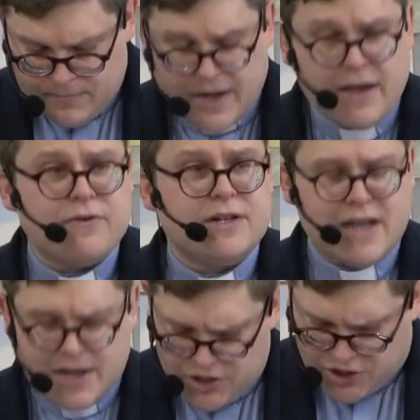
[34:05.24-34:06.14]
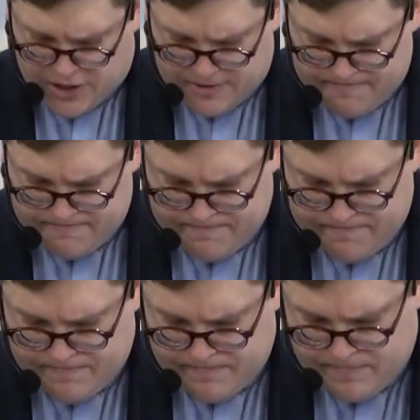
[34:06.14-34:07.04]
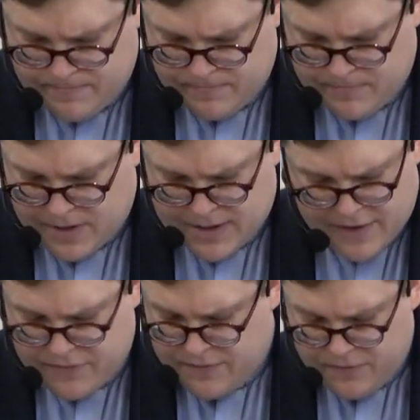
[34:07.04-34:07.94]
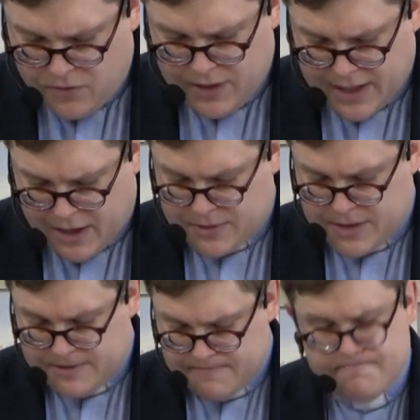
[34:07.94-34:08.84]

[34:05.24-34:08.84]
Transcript: Let every tension and every falling out